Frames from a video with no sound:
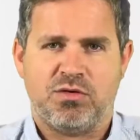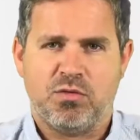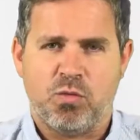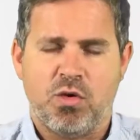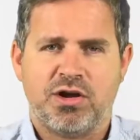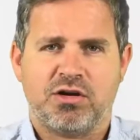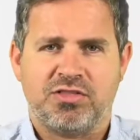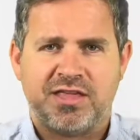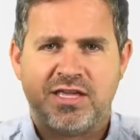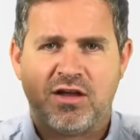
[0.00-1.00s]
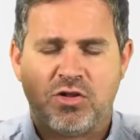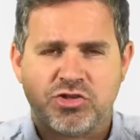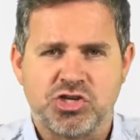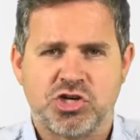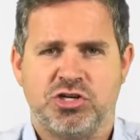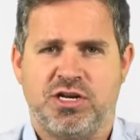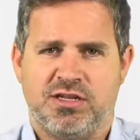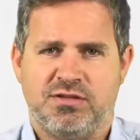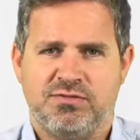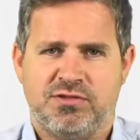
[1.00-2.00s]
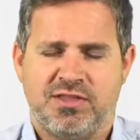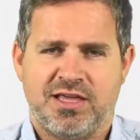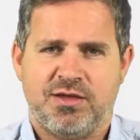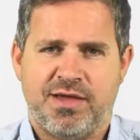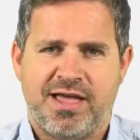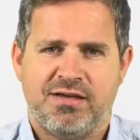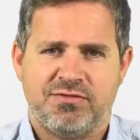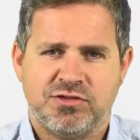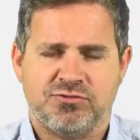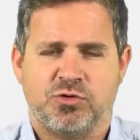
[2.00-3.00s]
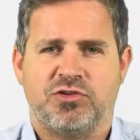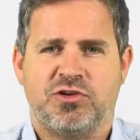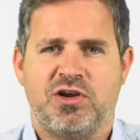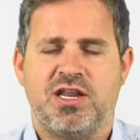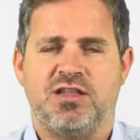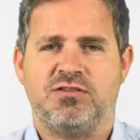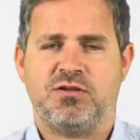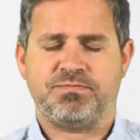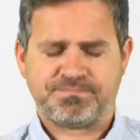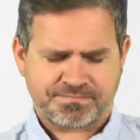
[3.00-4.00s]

what are the alternatives that you have to forced air heating? So